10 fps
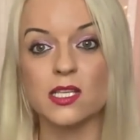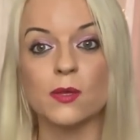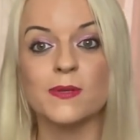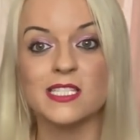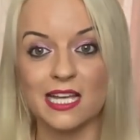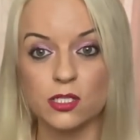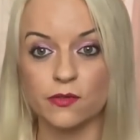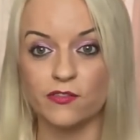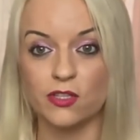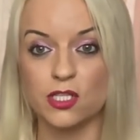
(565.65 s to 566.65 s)
So the
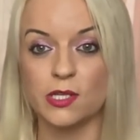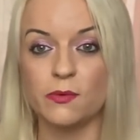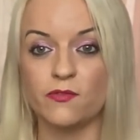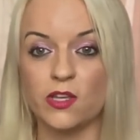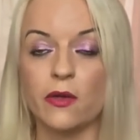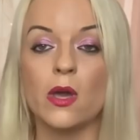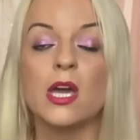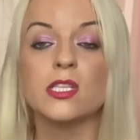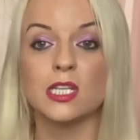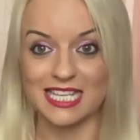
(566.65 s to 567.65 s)
potential for the two of you
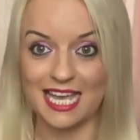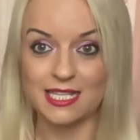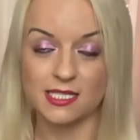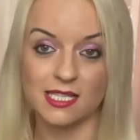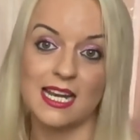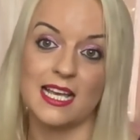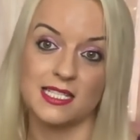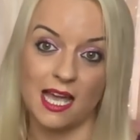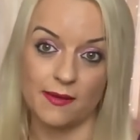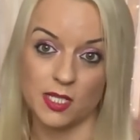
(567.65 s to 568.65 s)
to take this to the next
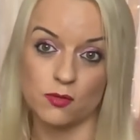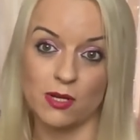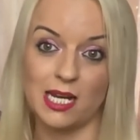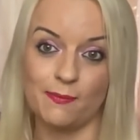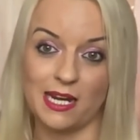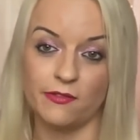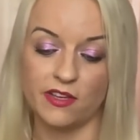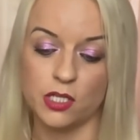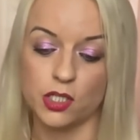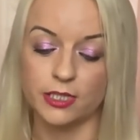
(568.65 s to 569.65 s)
steps is really
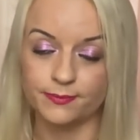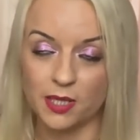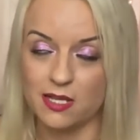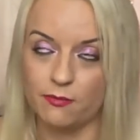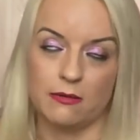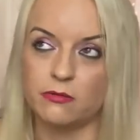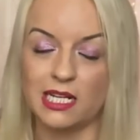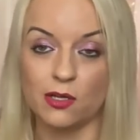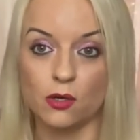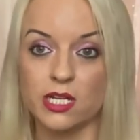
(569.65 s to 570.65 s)
beneficial. It well,
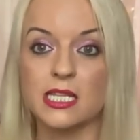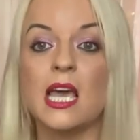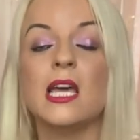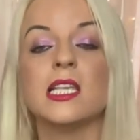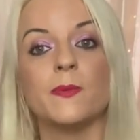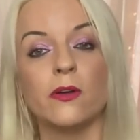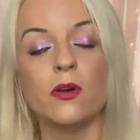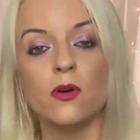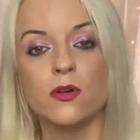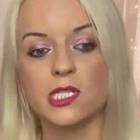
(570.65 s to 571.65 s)
really good.
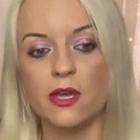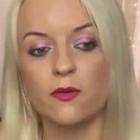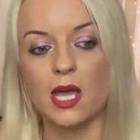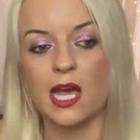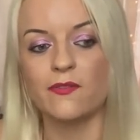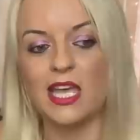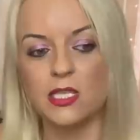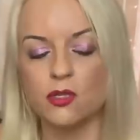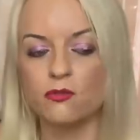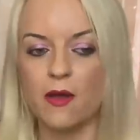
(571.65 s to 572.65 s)
Spirit also kind of
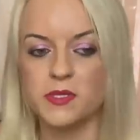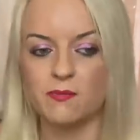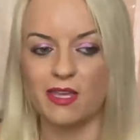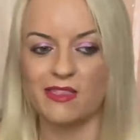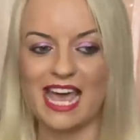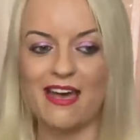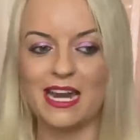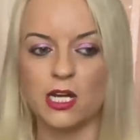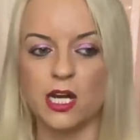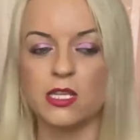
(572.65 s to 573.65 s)
interrupted me there.
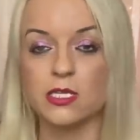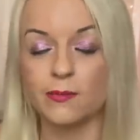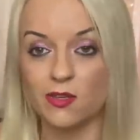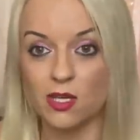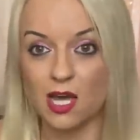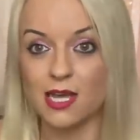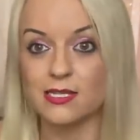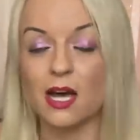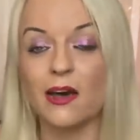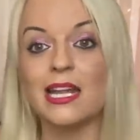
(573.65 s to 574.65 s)
And I know that some of you guys
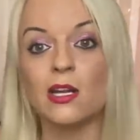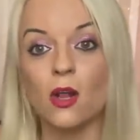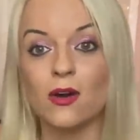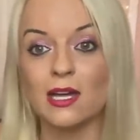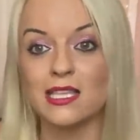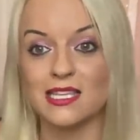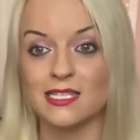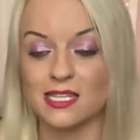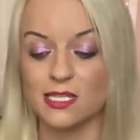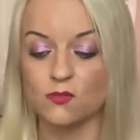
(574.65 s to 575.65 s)
are in long
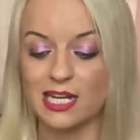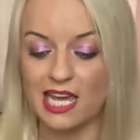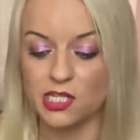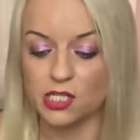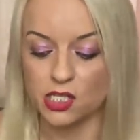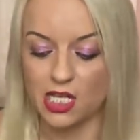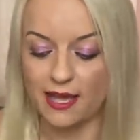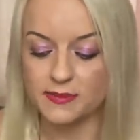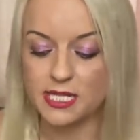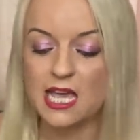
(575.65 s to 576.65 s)
distance
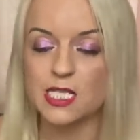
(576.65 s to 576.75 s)
relationships.